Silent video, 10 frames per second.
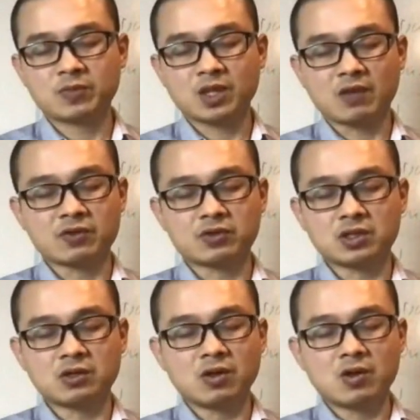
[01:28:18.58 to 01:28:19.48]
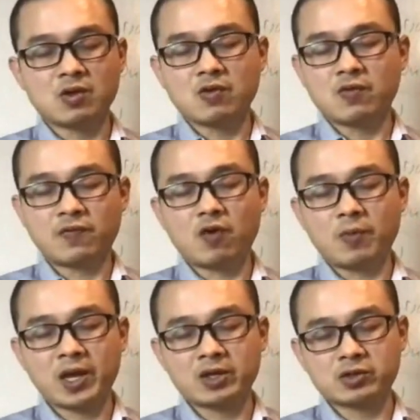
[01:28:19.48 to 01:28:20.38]
If you see 4
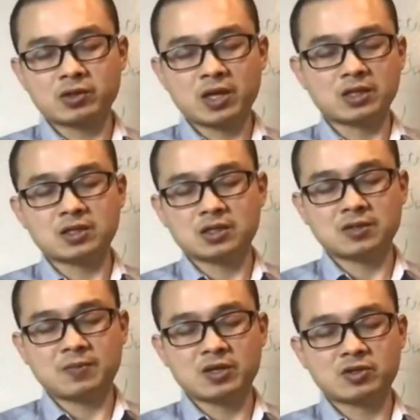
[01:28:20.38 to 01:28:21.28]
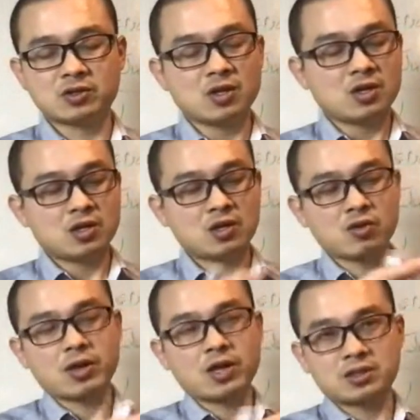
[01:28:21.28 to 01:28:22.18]
ACC patient, you
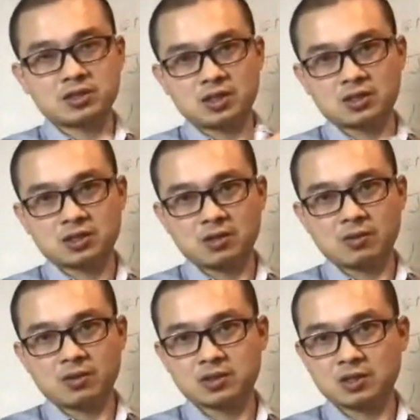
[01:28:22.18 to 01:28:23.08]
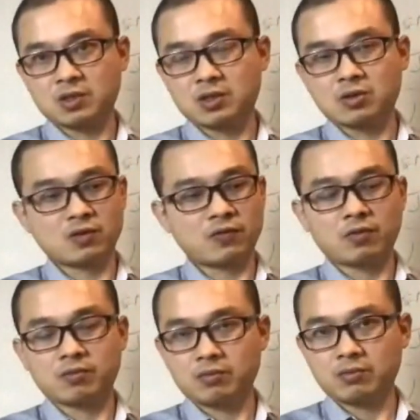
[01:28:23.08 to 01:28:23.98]
don't get $60 something
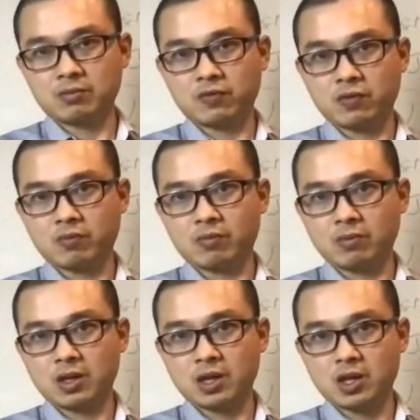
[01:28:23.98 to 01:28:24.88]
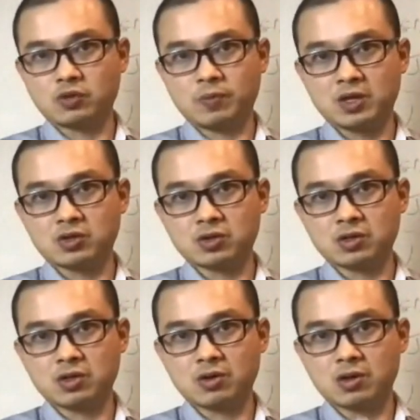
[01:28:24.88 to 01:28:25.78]
from each patient.
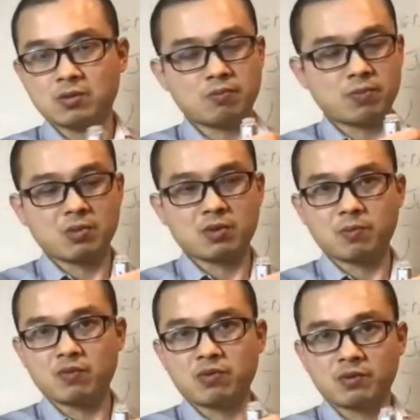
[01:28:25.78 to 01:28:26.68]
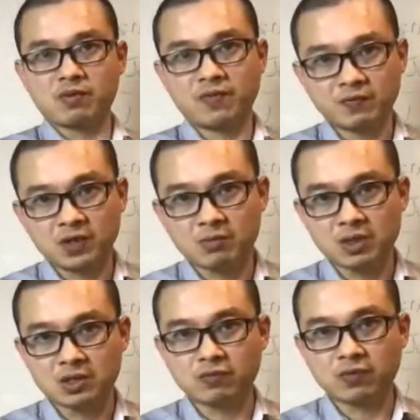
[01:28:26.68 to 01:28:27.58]
You only be able to bill for 15
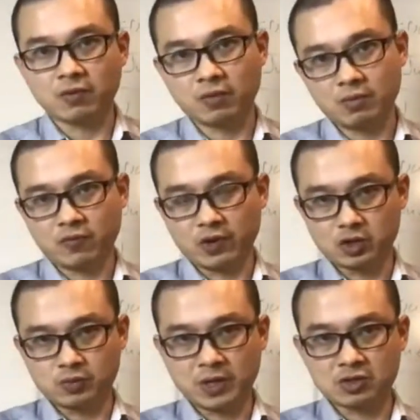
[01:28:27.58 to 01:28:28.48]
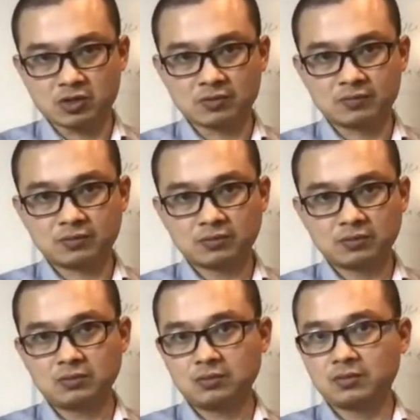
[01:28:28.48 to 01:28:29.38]
minutes for each patient.
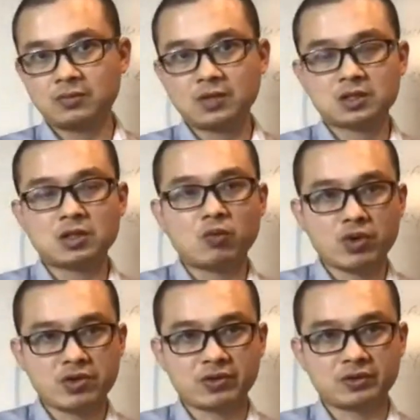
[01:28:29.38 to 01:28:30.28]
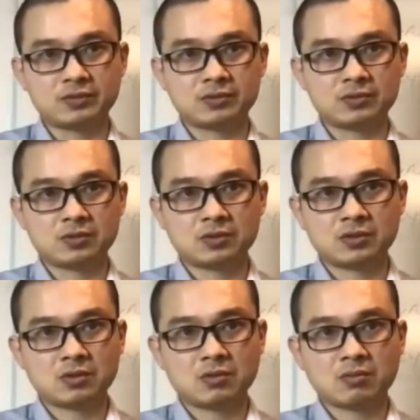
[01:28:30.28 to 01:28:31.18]
That's not worth it.
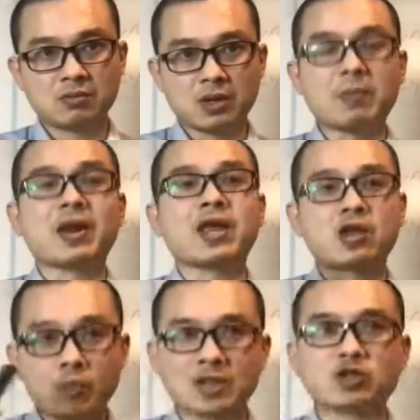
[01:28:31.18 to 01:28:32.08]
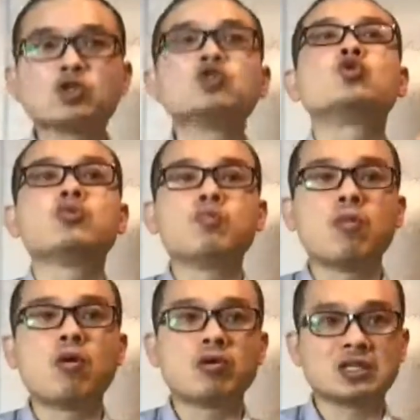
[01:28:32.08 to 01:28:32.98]
But acupuncture can treat
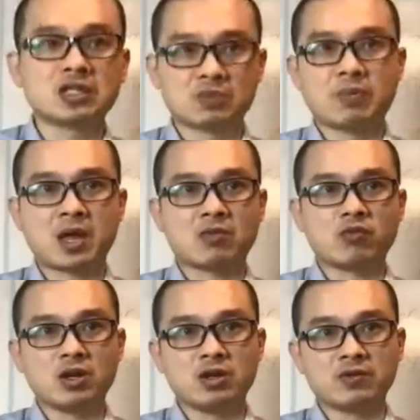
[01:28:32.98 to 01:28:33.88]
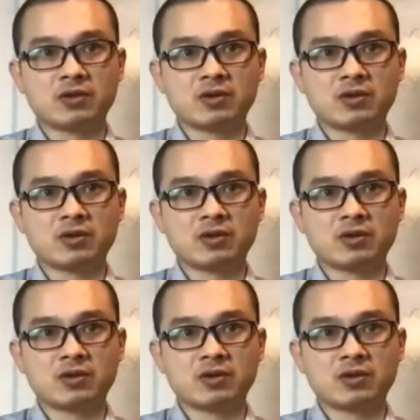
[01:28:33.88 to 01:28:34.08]
more than just pain relief.